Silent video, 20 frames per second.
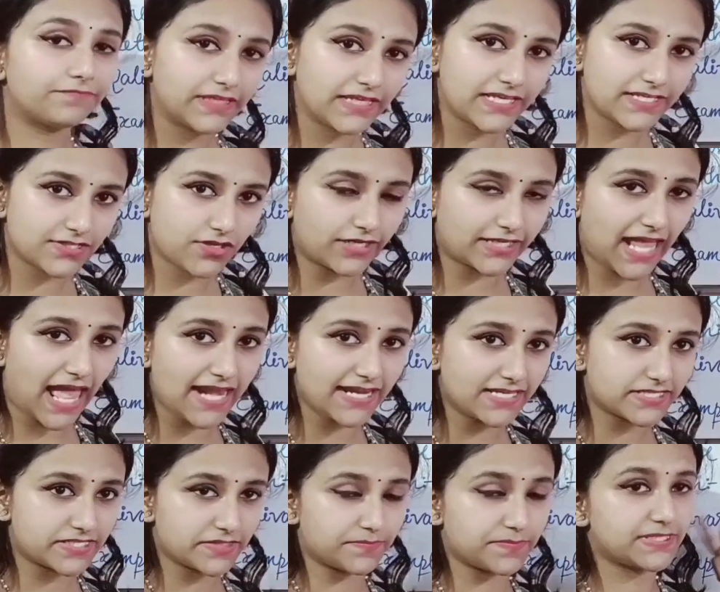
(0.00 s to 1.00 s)
these
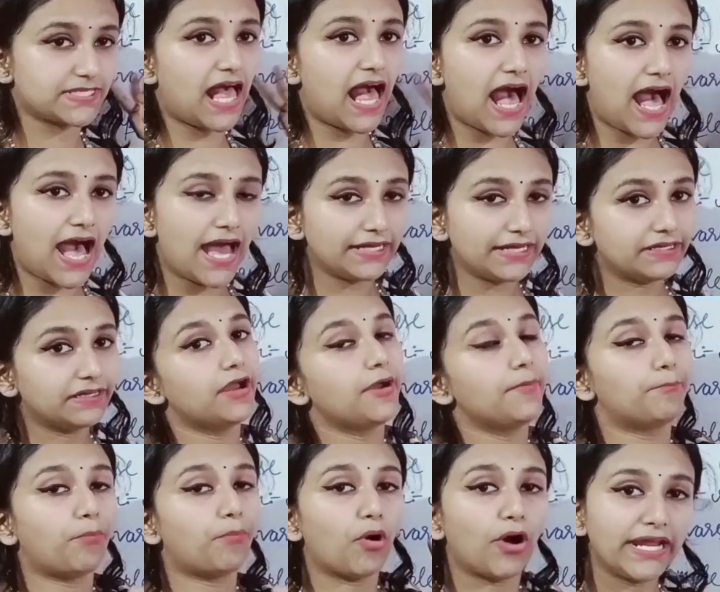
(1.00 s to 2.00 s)
organisms are
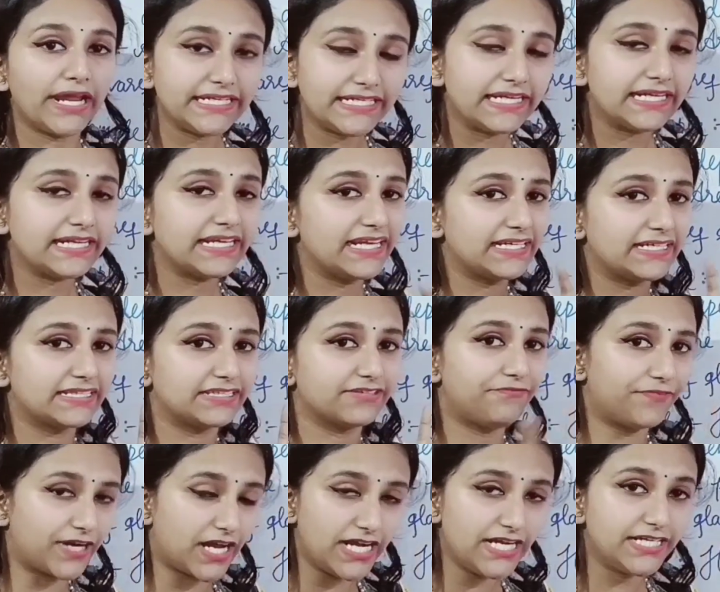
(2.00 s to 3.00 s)
pointed in the
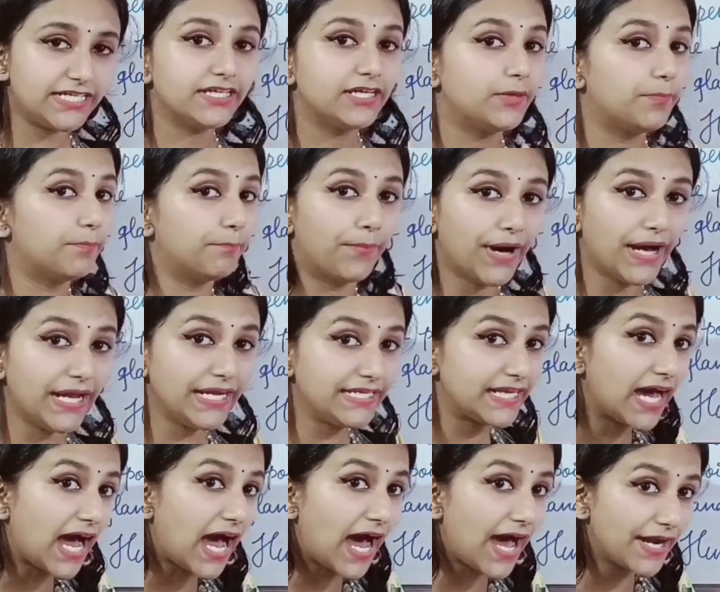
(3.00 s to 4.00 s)
front but
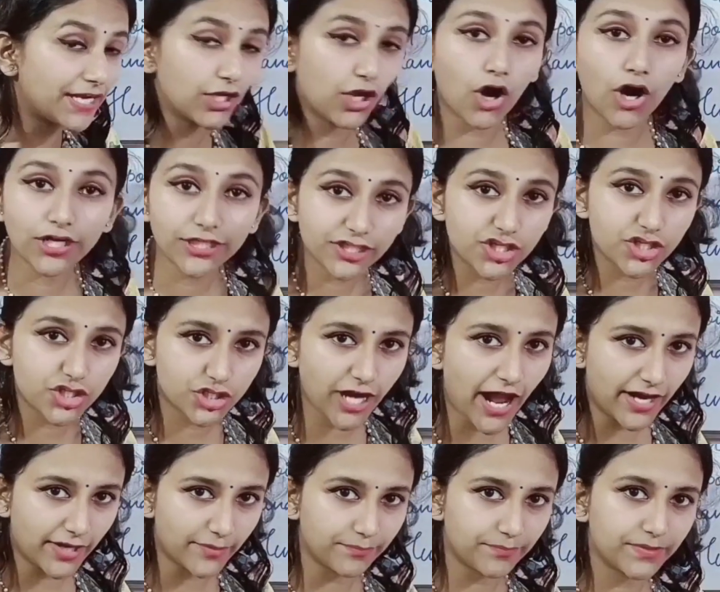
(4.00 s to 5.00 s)
are not
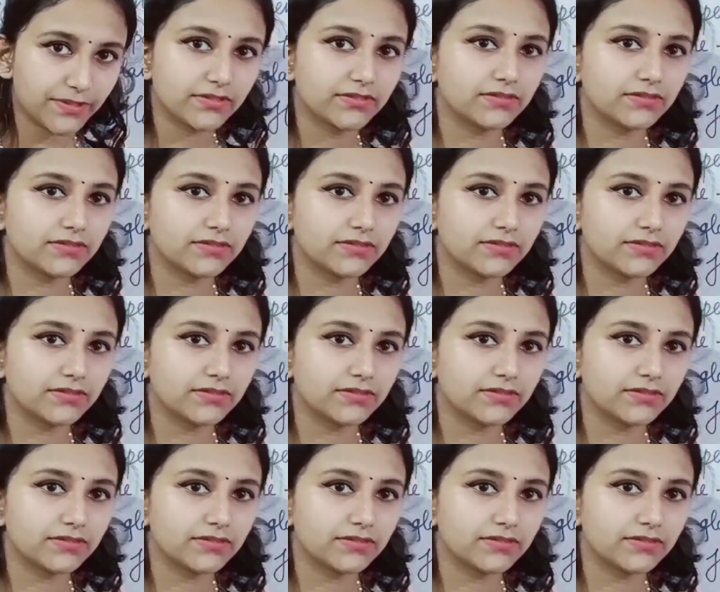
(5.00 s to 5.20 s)
sharp.